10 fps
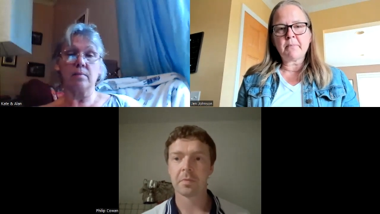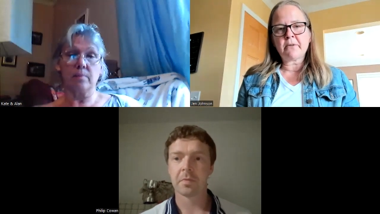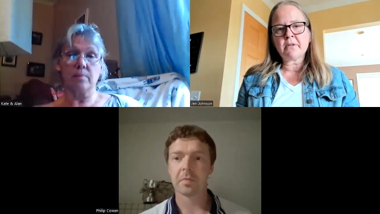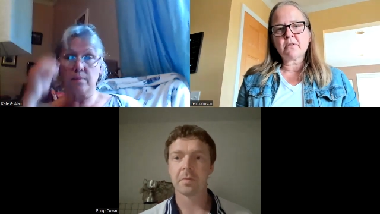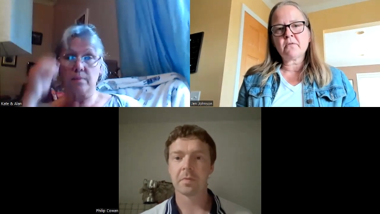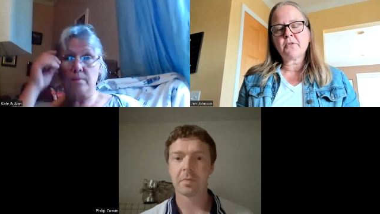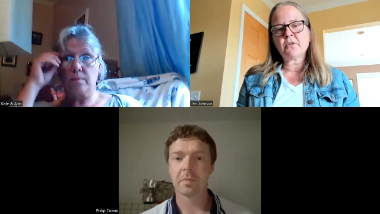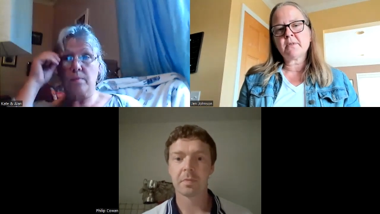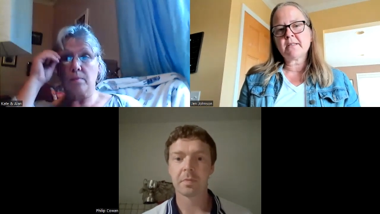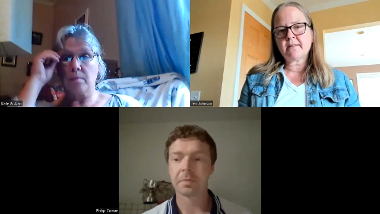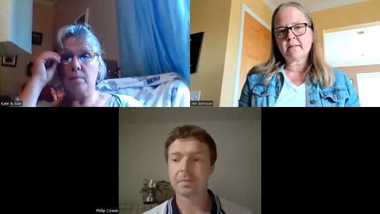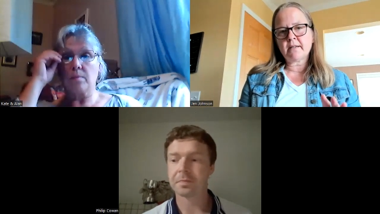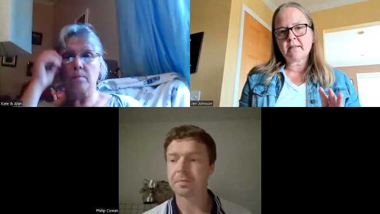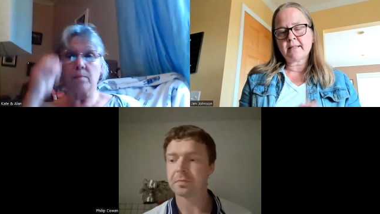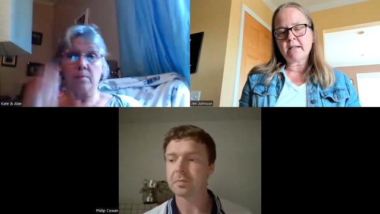Speaker 1: my question for you is,
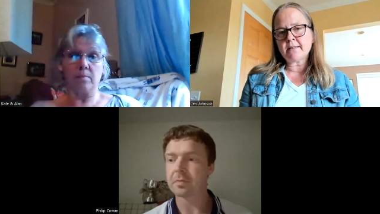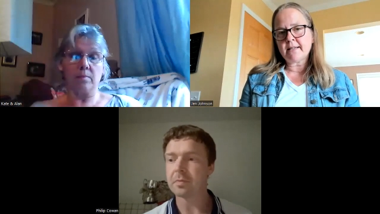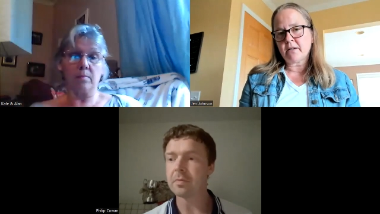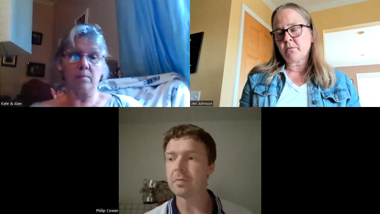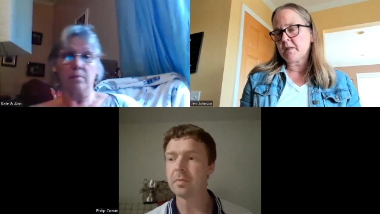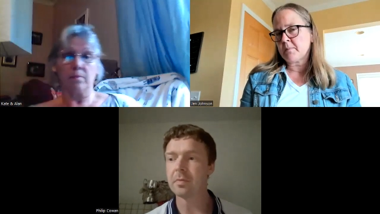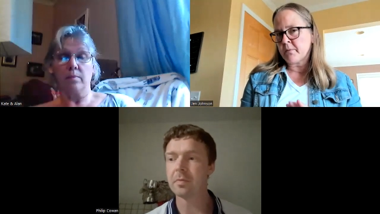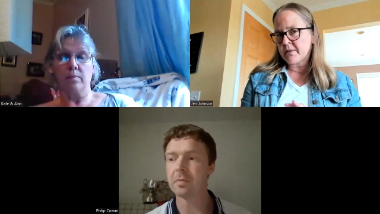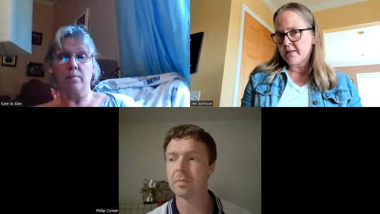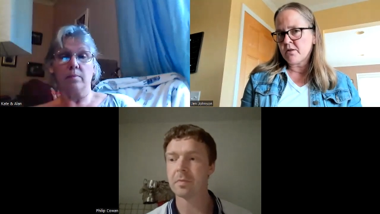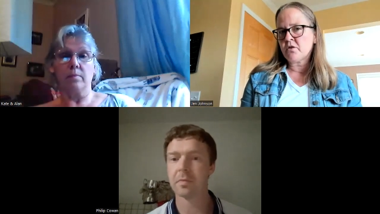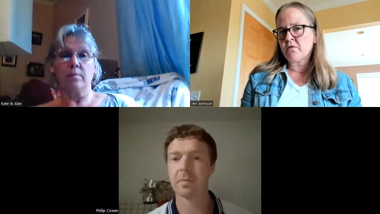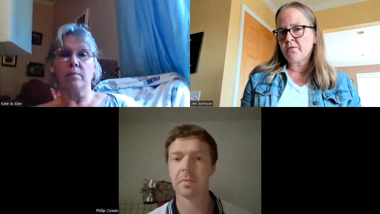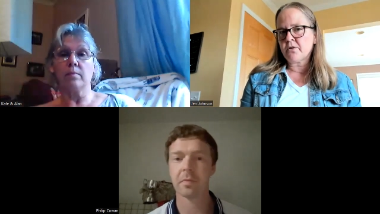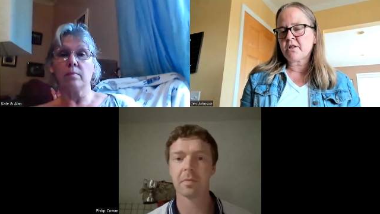it sounds like it was, but was this your
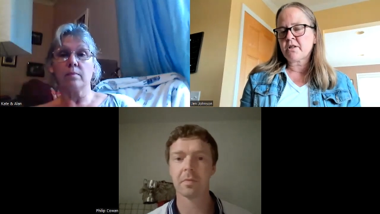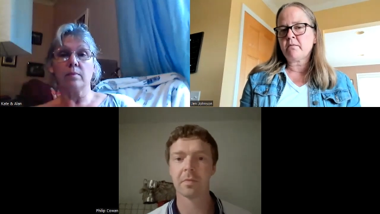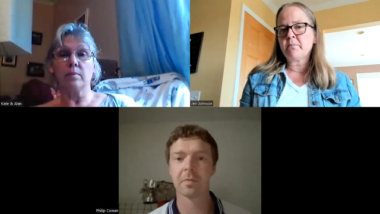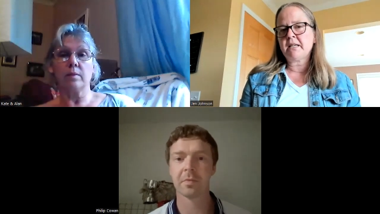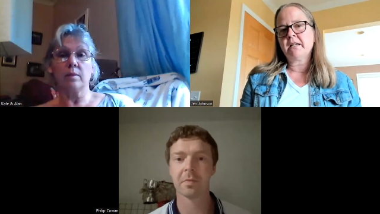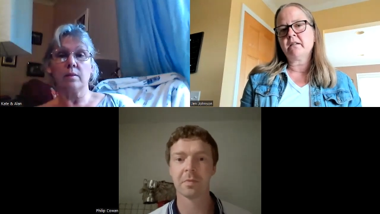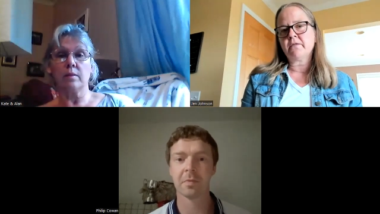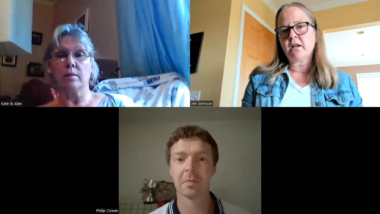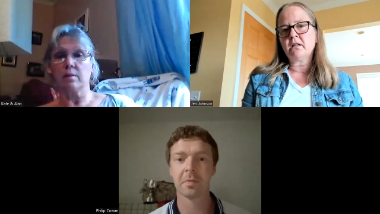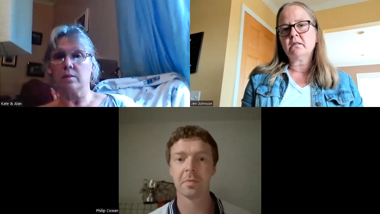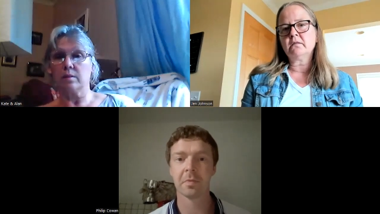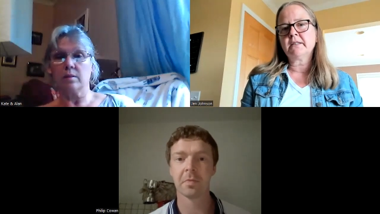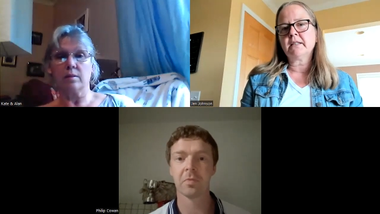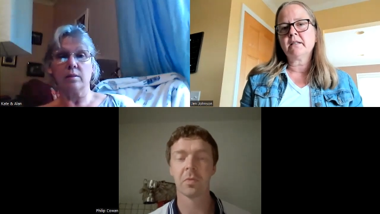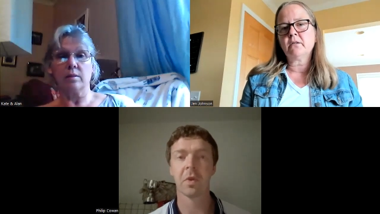first time being involved
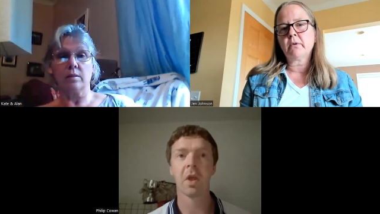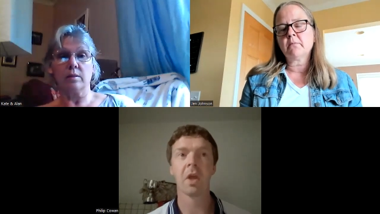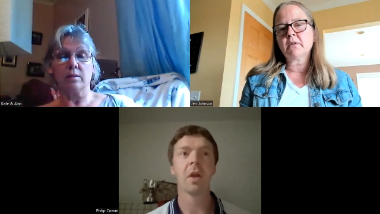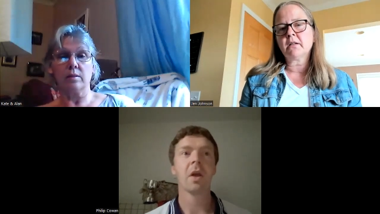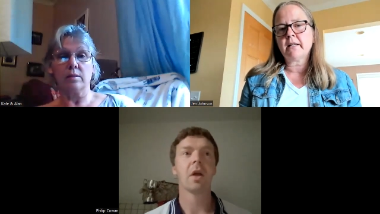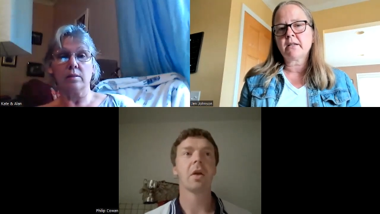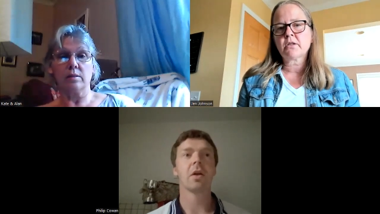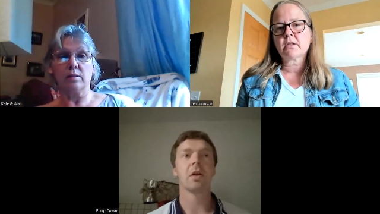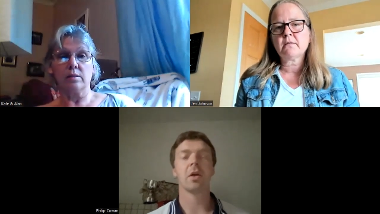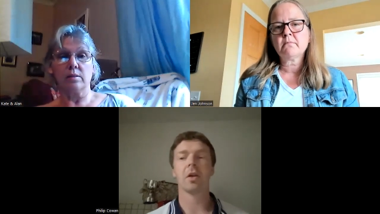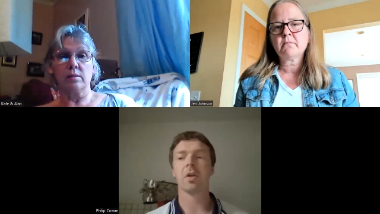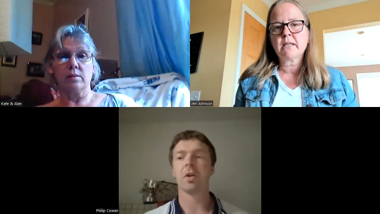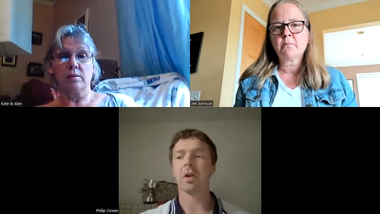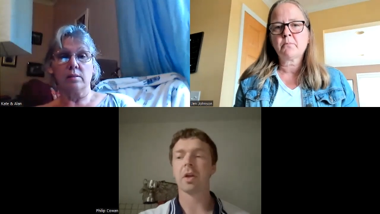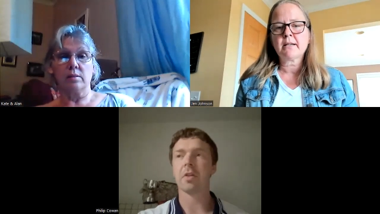in a ram collection in
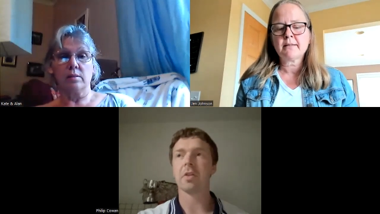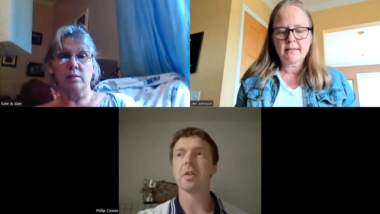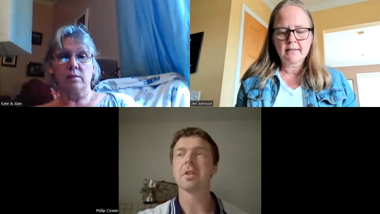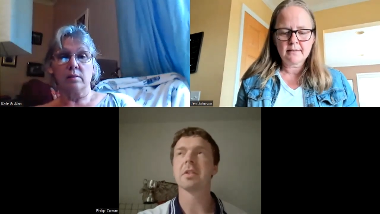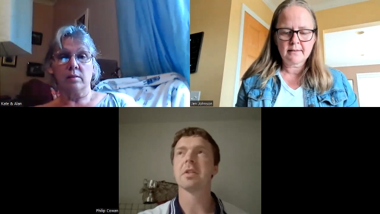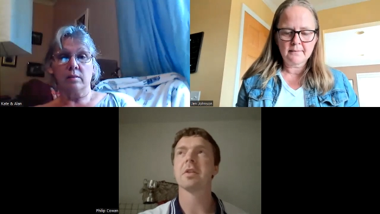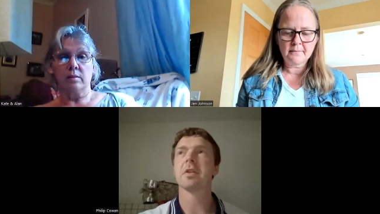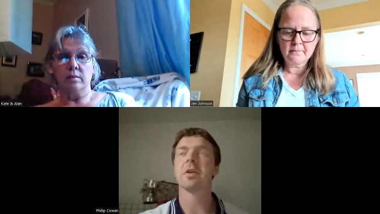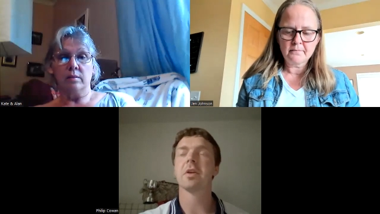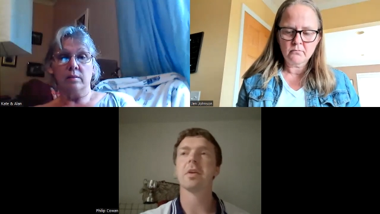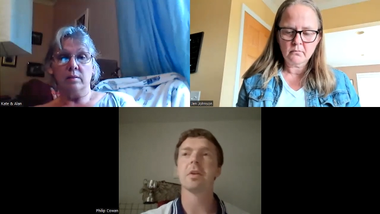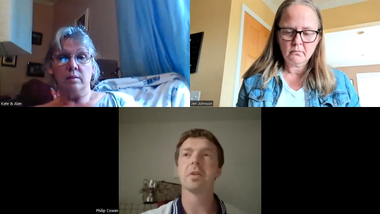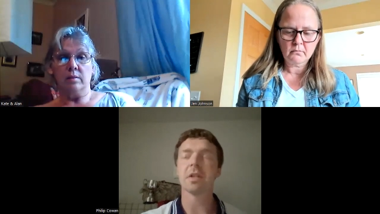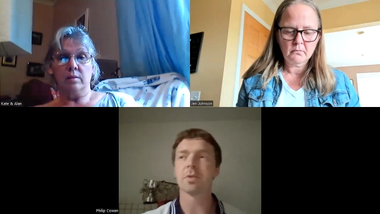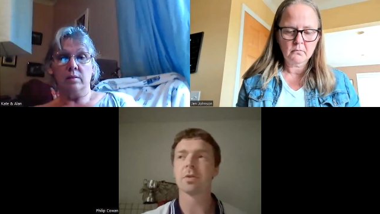that
Speaker 2: process? This,
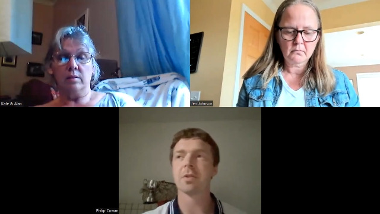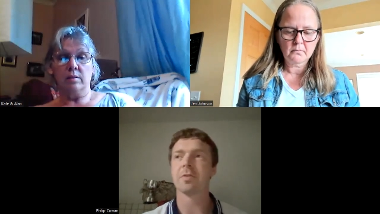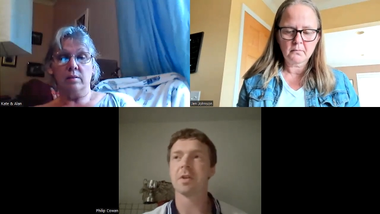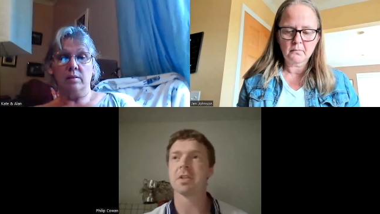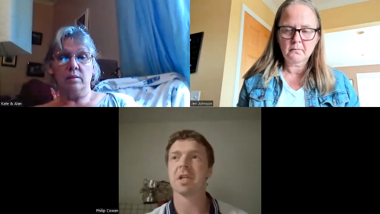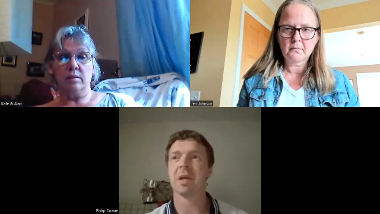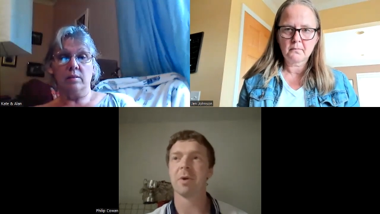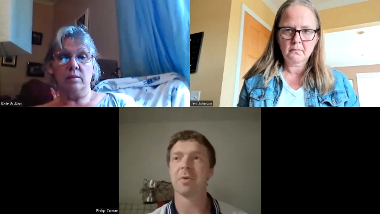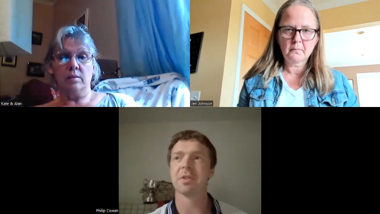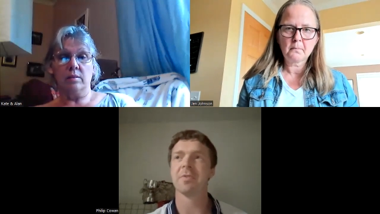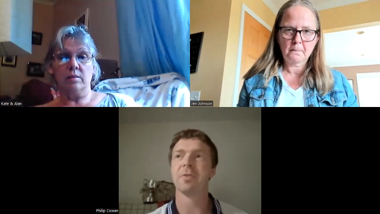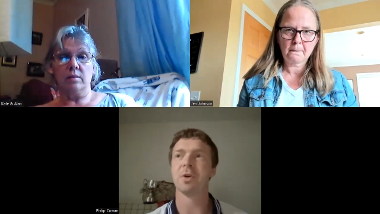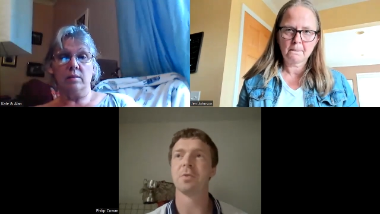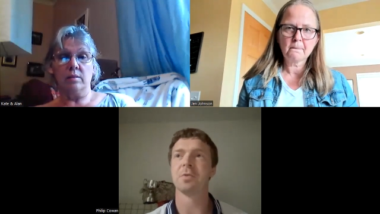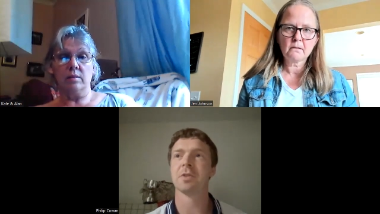this was the first time I was
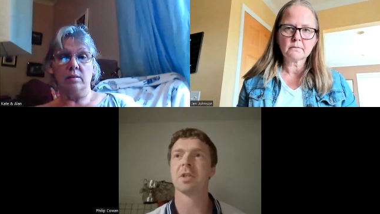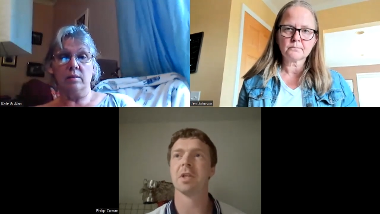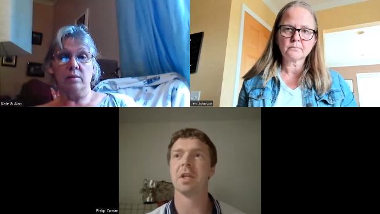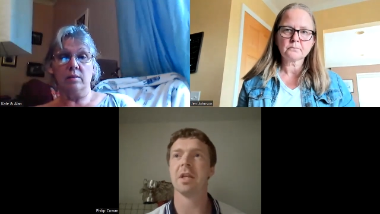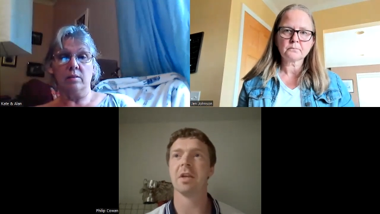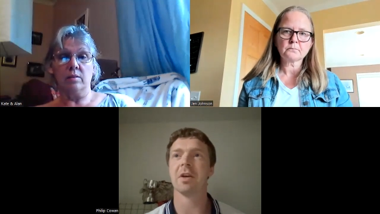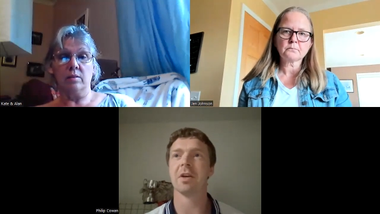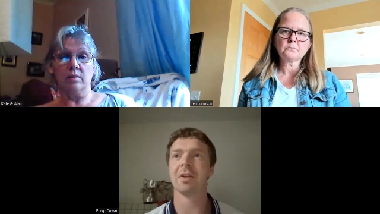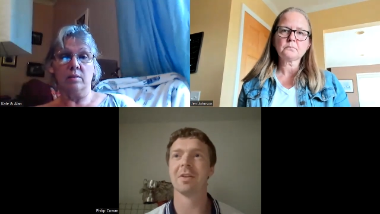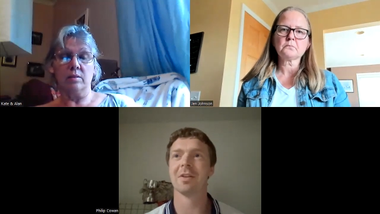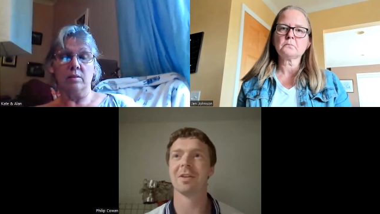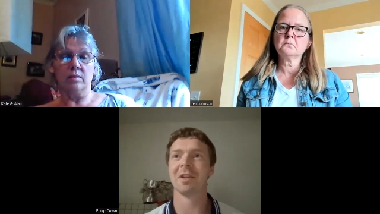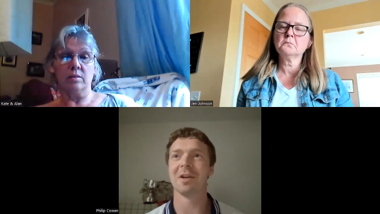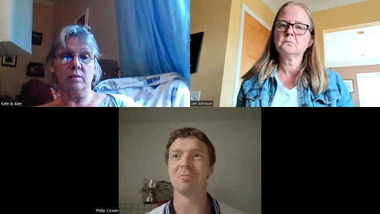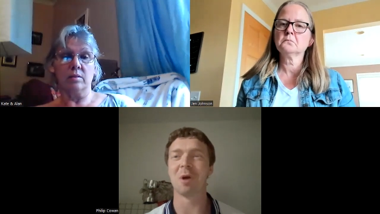involved in a, a,
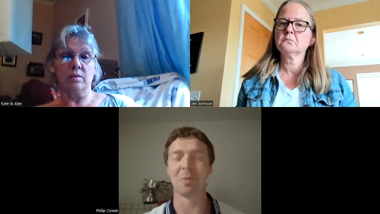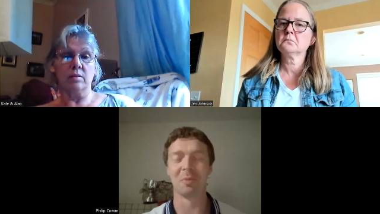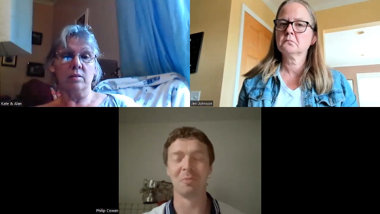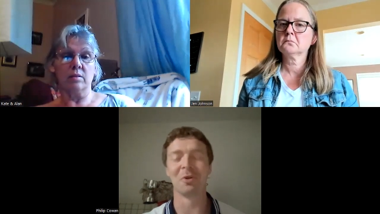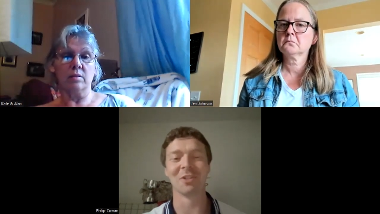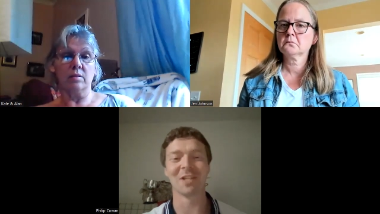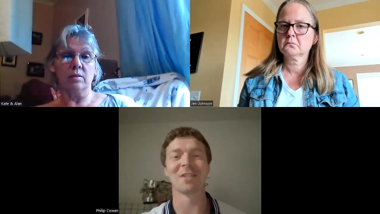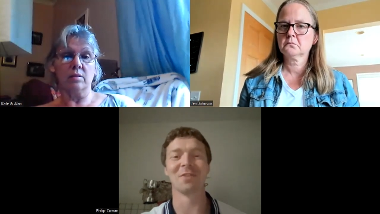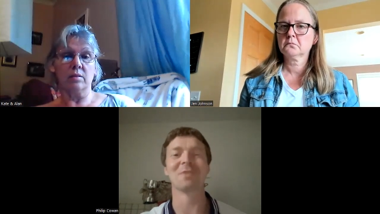a process of this